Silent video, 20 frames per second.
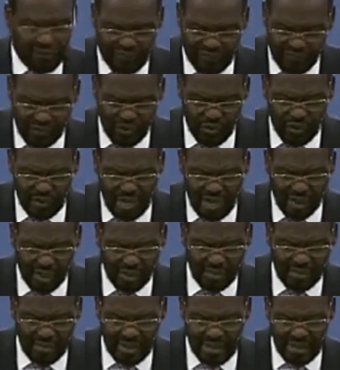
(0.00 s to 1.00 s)
a food
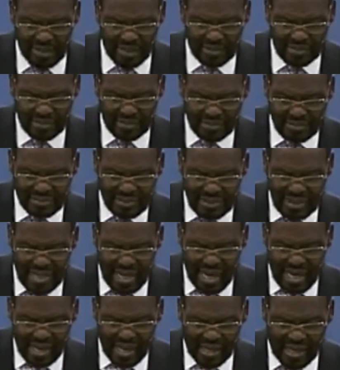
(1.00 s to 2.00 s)
element,
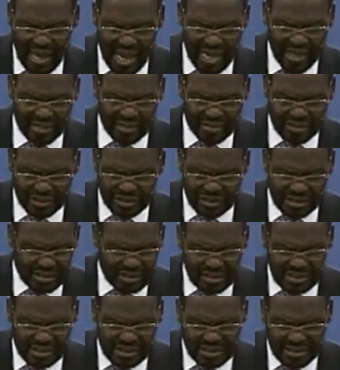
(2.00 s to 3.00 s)
a
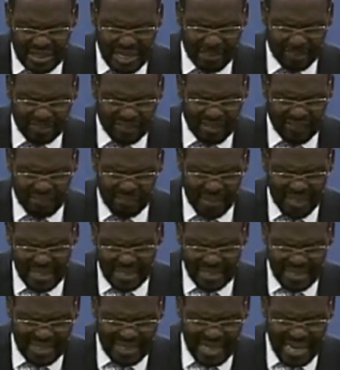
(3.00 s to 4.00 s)
concept of
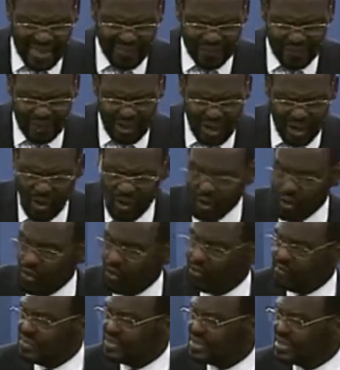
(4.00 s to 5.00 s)
being together in our
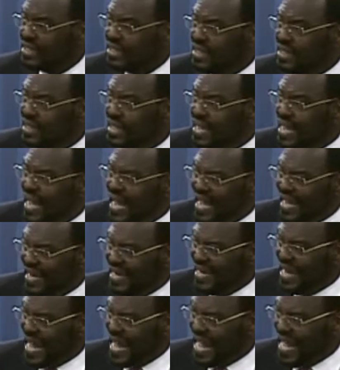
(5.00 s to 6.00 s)
homes, and
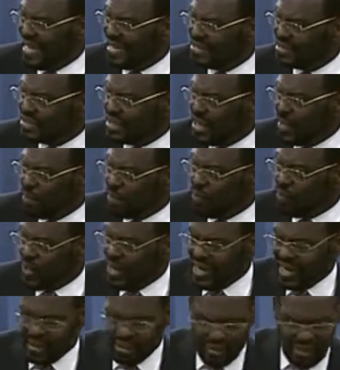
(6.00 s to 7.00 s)
it has a
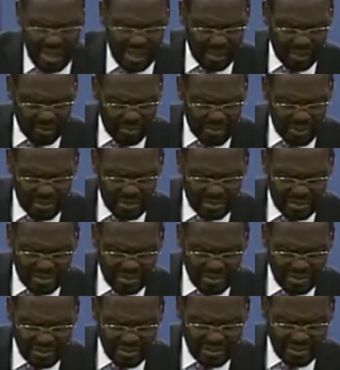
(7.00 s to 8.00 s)
prayer element.
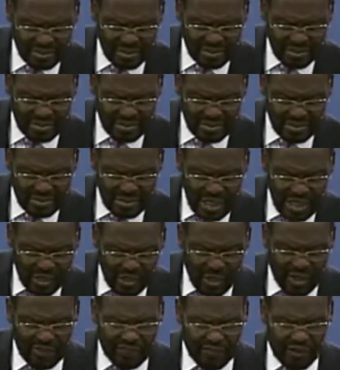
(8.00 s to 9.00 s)

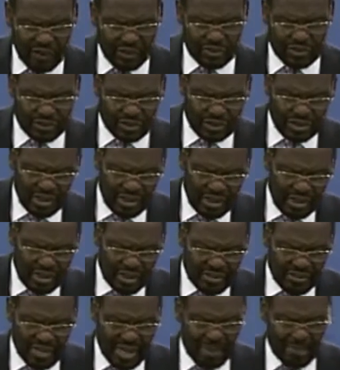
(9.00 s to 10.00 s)
Look at verse
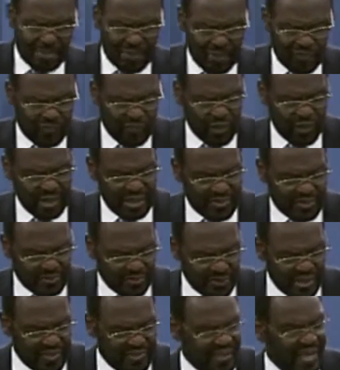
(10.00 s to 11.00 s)
number
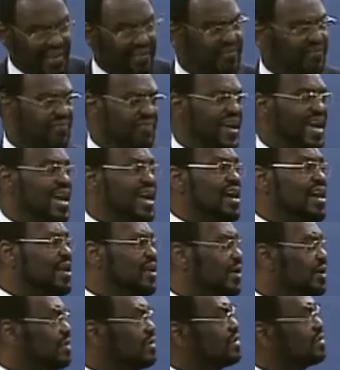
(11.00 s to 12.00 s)
43. Then
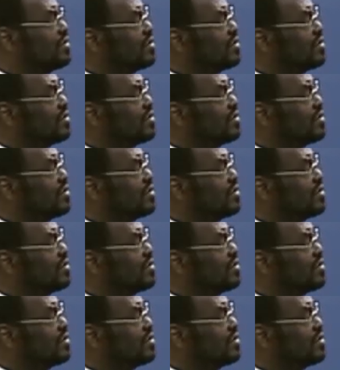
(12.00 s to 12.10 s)
fear